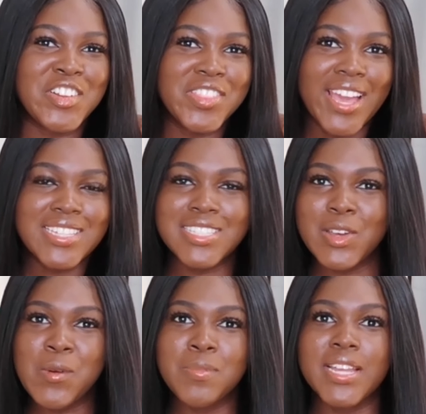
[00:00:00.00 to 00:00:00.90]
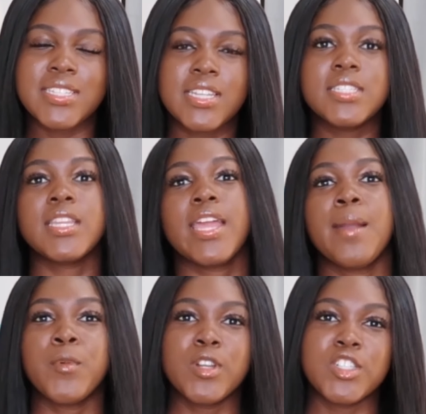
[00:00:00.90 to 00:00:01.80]
That's so blessing. Today I'm
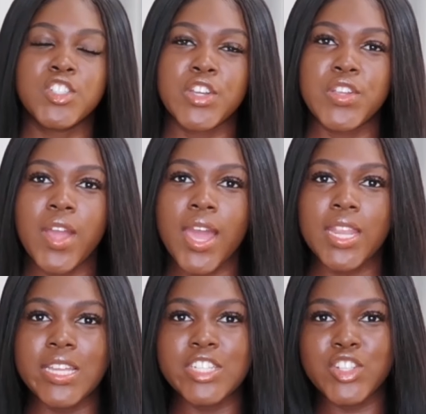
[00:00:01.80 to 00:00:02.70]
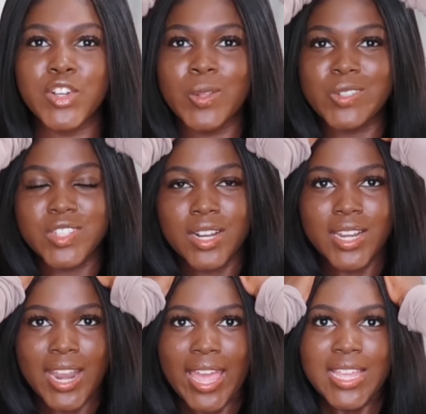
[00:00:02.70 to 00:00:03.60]
going to show you how to get your closure
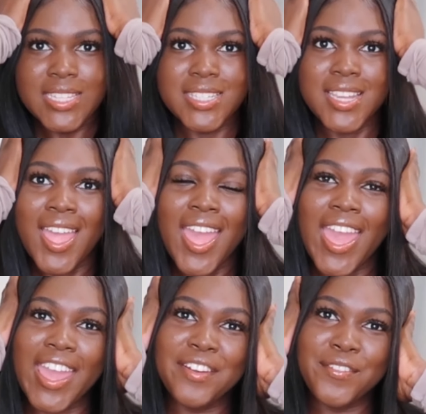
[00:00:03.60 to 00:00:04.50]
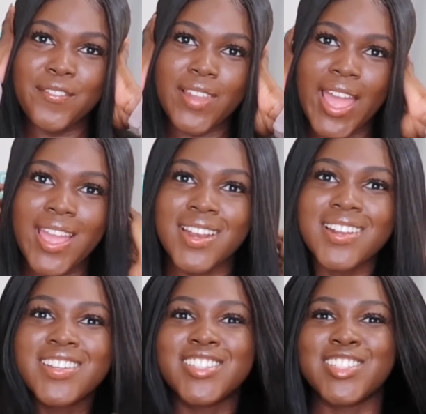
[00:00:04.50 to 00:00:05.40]
nice and flat,
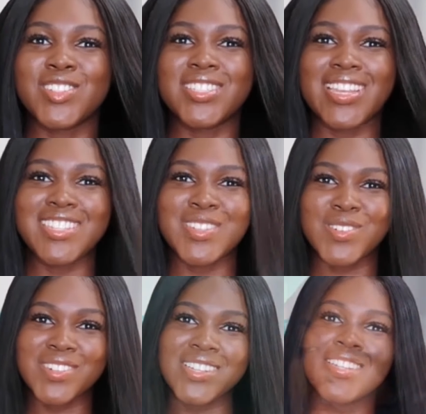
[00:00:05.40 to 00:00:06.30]
so stay tuned.